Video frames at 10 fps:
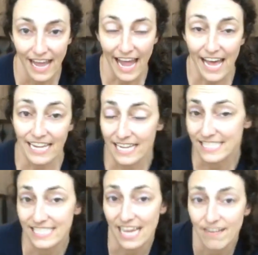And
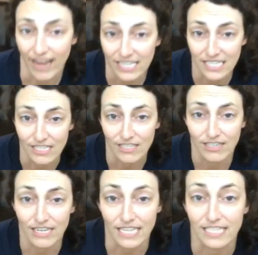instead of actually using your
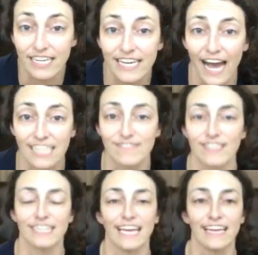knees. Yes,
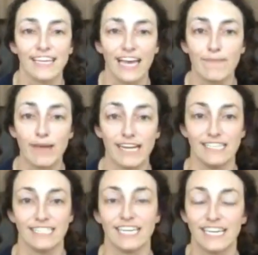really, hip
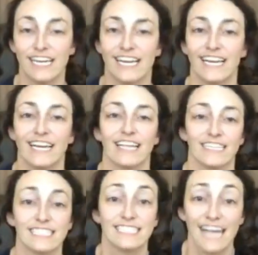hinge.
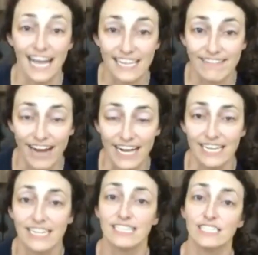That's exactly
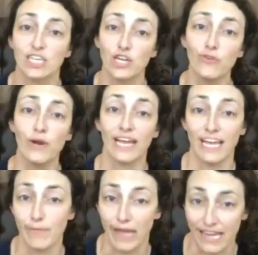right. To
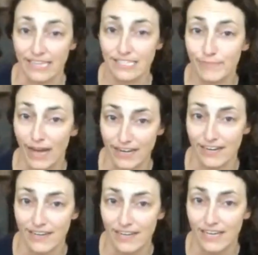hip hinge better,